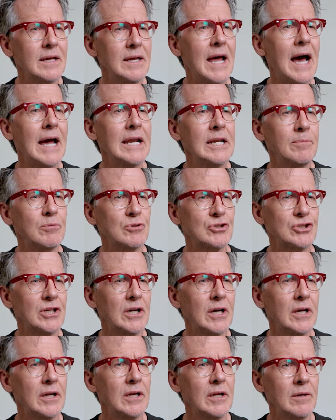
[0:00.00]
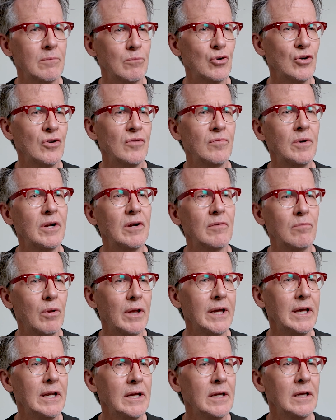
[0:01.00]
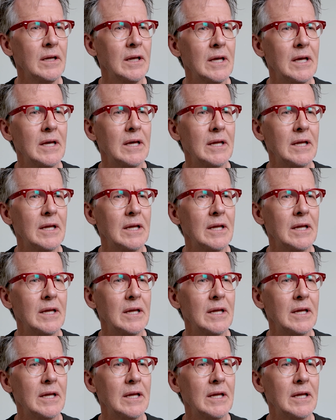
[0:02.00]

90% improvement of bleeding,